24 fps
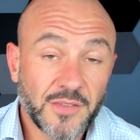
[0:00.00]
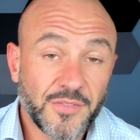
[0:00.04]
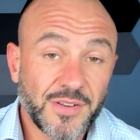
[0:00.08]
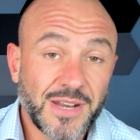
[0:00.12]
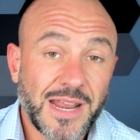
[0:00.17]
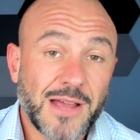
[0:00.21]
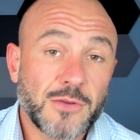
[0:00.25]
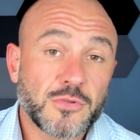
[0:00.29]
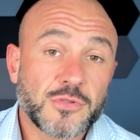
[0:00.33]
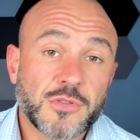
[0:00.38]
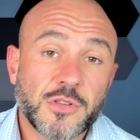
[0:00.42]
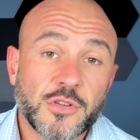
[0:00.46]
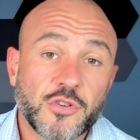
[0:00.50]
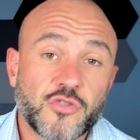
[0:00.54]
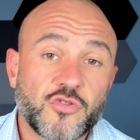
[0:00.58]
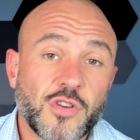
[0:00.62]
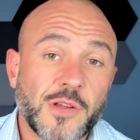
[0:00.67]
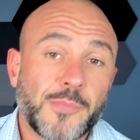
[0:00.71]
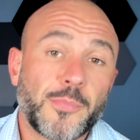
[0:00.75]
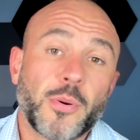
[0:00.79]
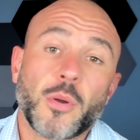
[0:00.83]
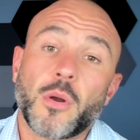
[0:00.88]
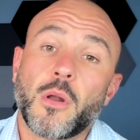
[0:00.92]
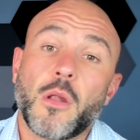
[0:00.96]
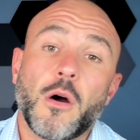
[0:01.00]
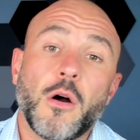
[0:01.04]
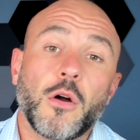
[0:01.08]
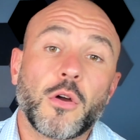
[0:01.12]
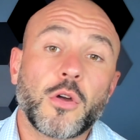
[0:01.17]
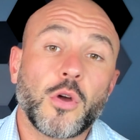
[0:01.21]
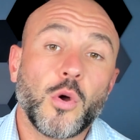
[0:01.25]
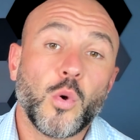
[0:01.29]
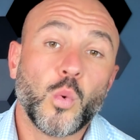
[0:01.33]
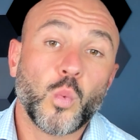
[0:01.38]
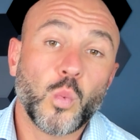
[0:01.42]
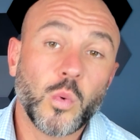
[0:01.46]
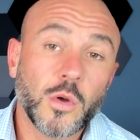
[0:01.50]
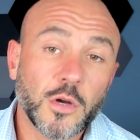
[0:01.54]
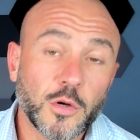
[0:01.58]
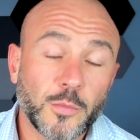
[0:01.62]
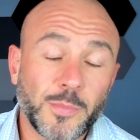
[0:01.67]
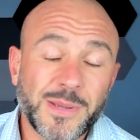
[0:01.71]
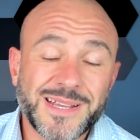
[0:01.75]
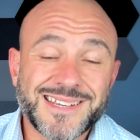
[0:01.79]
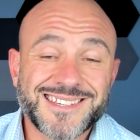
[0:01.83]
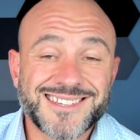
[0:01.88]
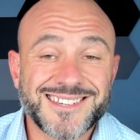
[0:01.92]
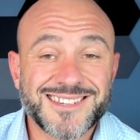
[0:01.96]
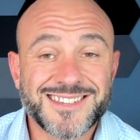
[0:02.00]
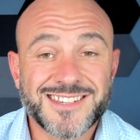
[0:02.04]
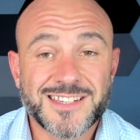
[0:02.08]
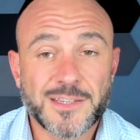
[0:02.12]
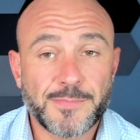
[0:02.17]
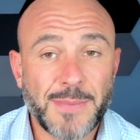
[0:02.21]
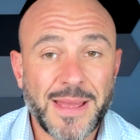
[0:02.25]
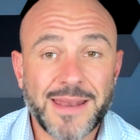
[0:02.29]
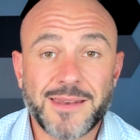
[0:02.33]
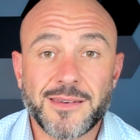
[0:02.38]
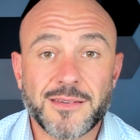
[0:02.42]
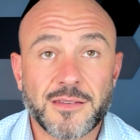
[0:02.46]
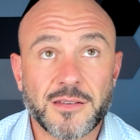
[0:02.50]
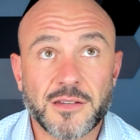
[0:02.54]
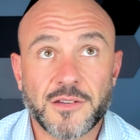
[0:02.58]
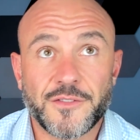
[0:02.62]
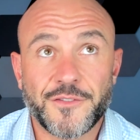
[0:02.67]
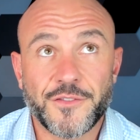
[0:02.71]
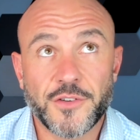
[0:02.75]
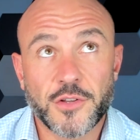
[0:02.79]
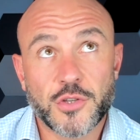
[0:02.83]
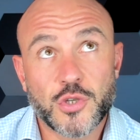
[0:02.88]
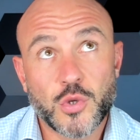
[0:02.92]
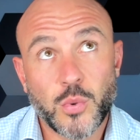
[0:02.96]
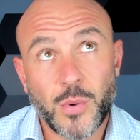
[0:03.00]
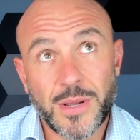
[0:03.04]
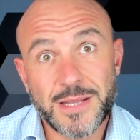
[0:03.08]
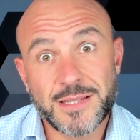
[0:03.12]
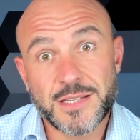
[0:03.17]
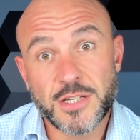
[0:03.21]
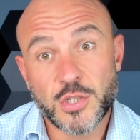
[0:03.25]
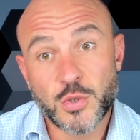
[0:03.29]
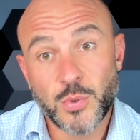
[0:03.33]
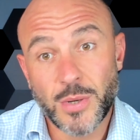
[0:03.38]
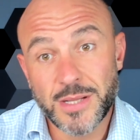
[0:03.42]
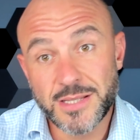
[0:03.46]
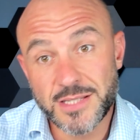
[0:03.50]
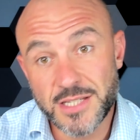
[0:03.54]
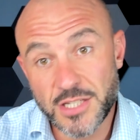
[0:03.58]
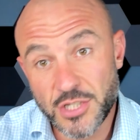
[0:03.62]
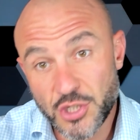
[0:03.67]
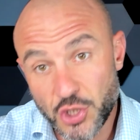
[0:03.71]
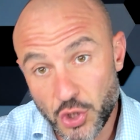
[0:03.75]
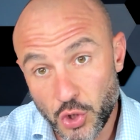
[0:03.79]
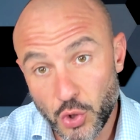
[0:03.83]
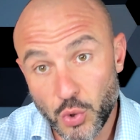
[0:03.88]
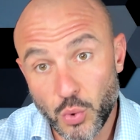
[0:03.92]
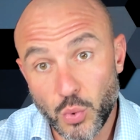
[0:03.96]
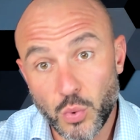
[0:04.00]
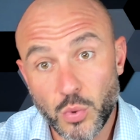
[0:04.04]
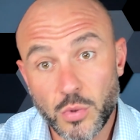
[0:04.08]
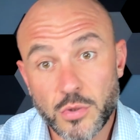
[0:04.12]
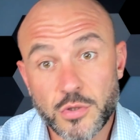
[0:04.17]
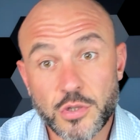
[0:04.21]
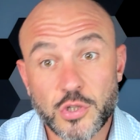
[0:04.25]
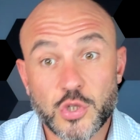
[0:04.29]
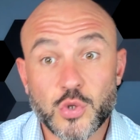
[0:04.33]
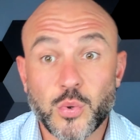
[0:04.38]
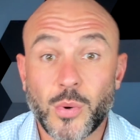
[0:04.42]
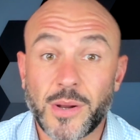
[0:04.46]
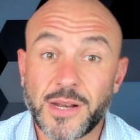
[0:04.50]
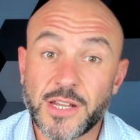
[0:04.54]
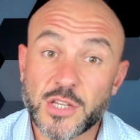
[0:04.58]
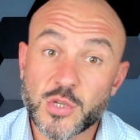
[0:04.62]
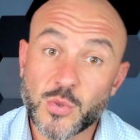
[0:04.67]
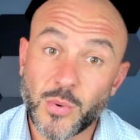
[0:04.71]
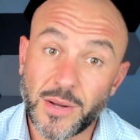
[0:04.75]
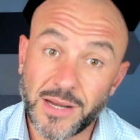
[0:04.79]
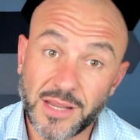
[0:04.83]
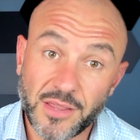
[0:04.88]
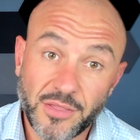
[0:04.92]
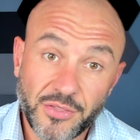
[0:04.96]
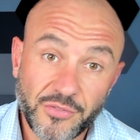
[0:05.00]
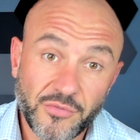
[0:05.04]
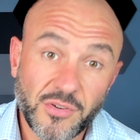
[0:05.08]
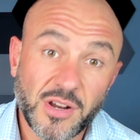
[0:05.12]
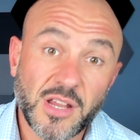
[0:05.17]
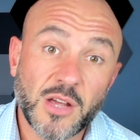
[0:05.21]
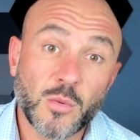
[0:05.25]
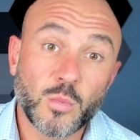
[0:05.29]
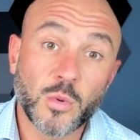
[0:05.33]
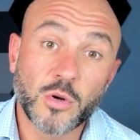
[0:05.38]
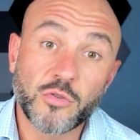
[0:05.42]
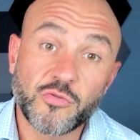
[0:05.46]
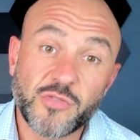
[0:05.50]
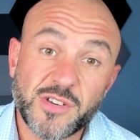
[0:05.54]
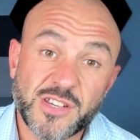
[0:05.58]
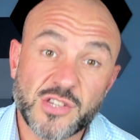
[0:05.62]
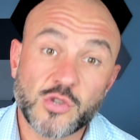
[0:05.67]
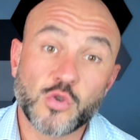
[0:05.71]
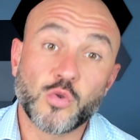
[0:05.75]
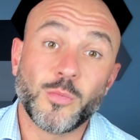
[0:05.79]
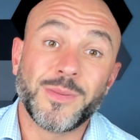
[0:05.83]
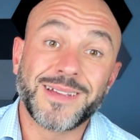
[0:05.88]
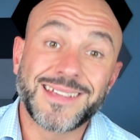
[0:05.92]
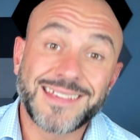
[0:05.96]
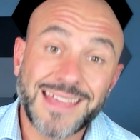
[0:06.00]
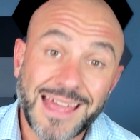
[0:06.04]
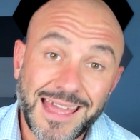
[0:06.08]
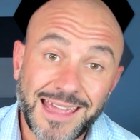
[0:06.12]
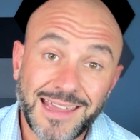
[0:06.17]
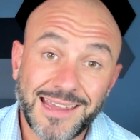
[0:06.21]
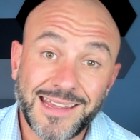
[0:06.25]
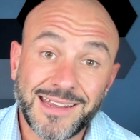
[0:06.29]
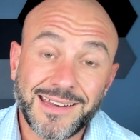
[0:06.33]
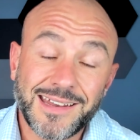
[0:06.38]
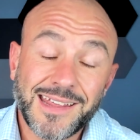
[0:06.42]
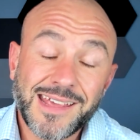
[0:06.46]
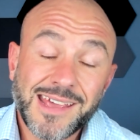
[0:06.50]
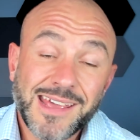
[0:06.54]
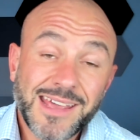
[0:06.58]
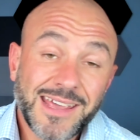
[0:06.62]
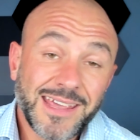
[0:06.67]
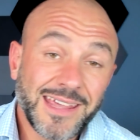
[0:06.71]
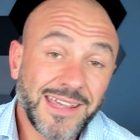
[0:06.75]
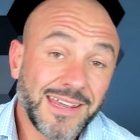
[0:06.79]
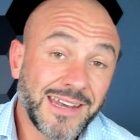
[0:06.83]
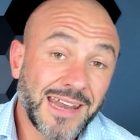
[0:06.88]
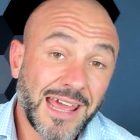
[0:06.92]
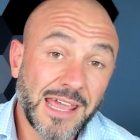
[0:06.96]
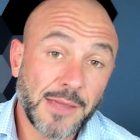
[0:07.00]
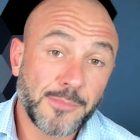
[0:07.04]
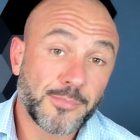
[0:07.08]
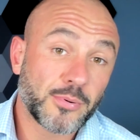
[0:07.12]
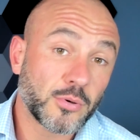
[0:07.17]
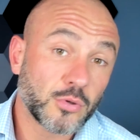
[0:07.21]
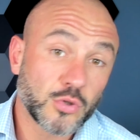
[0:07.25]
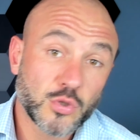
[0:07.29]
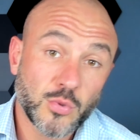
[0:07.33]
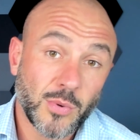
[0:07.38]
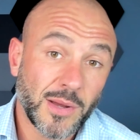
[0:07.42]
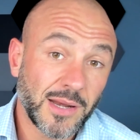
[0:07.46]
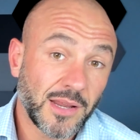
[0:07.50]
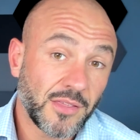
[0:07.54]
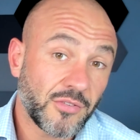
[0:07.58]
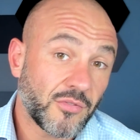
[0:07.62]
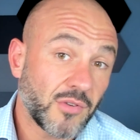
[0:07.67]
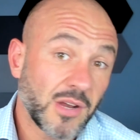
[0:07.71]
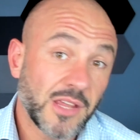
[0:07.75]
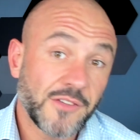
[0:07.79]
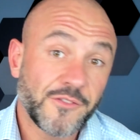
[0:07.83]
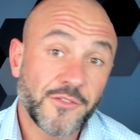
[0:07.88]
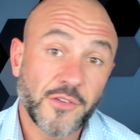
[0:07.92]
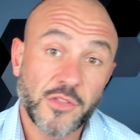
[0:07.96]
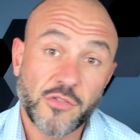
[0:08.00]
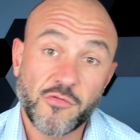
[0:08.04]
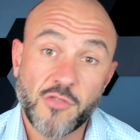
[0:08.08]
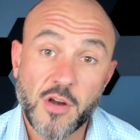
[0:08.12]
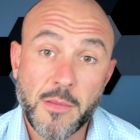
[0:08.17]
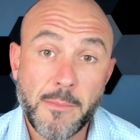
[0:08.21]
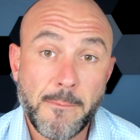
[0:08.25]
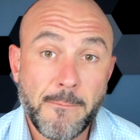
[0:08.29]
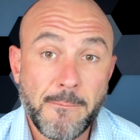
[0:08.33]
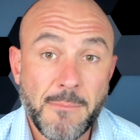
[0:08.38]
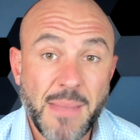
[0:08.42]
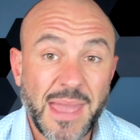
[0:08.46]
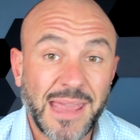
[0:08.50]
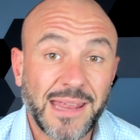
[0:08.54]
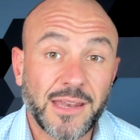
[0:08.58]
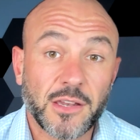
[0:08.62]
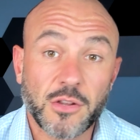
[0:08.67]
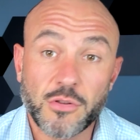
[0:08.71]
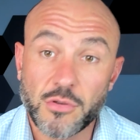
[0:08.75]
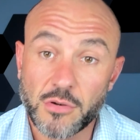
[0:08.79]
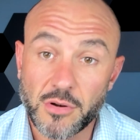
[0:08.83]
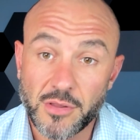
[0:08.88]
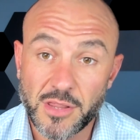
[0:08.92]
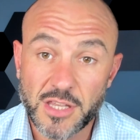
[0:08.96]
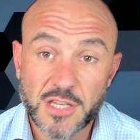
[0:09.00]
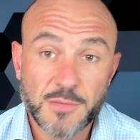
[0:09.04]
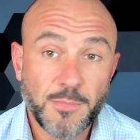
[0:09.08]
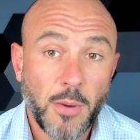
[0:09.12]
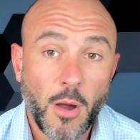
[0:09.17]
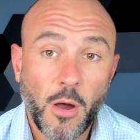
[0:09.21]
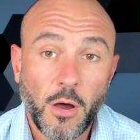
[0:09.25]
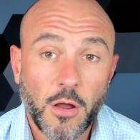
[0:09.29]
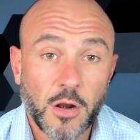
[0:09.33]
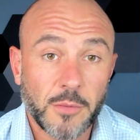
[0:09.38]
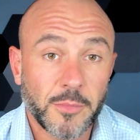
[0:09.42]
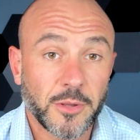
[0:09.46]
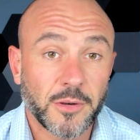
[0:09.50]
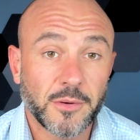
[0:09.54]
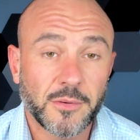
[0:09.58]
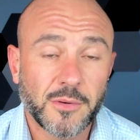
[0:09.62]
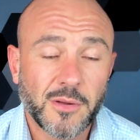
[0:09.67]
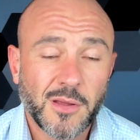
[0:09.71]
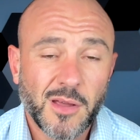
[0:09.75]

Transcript: announced that the triple lock will be suspended for 2022 to 2023 and will resume again in April 23 for the remainder of this parliament,